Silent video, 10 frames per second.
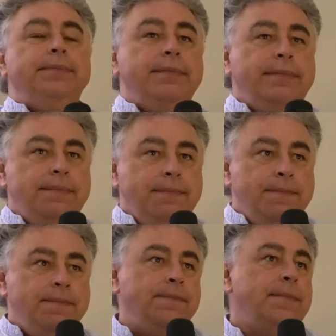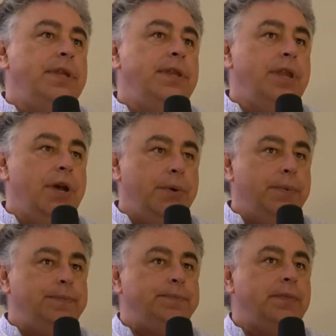No.
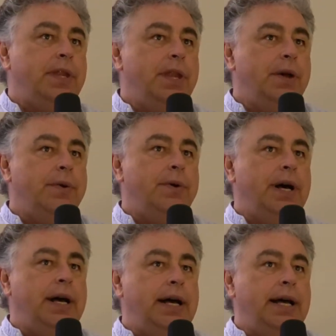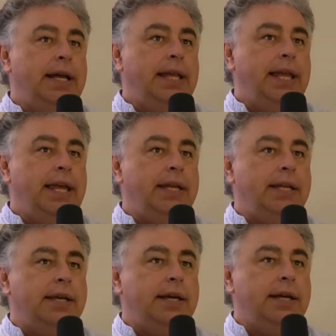
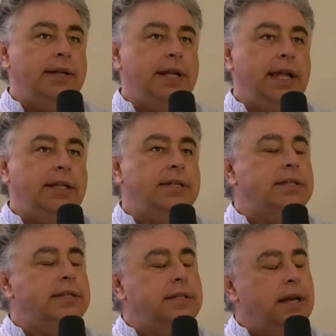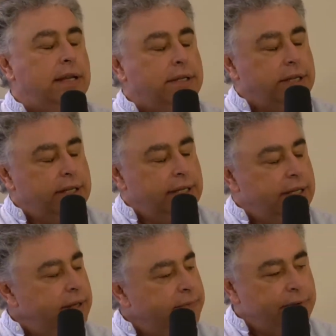Again, it's such a
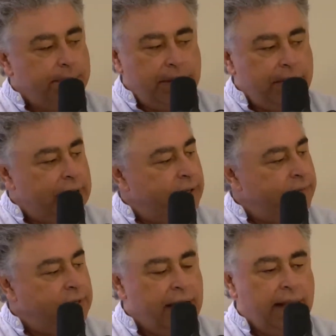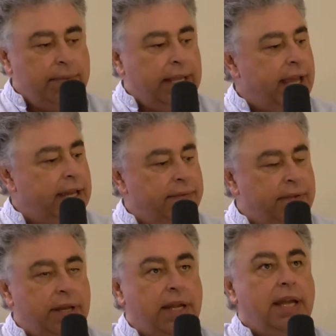different period of time. I can't
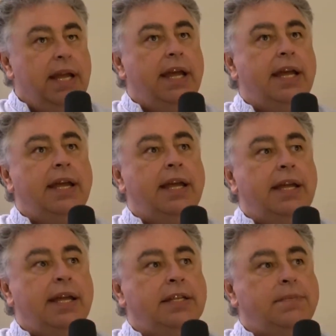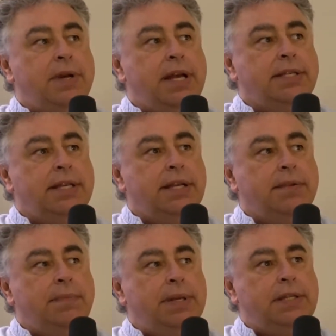even express
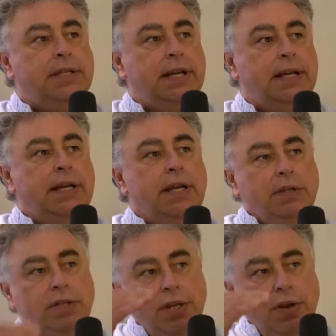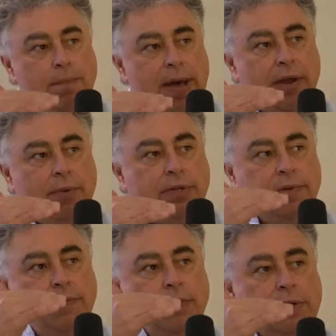it. But to go backwards
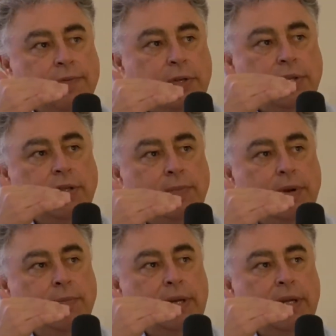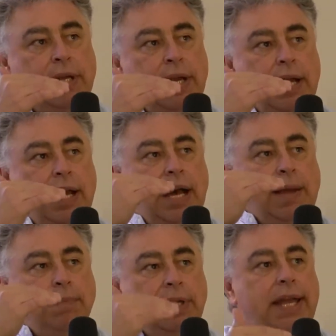and forwards for just a moment, I
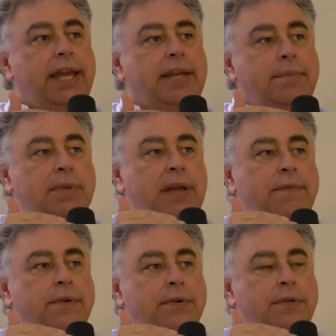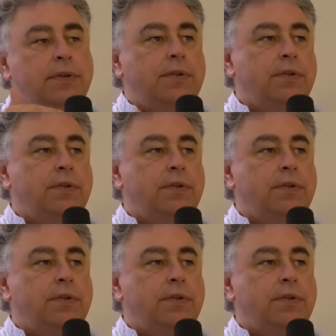played in my first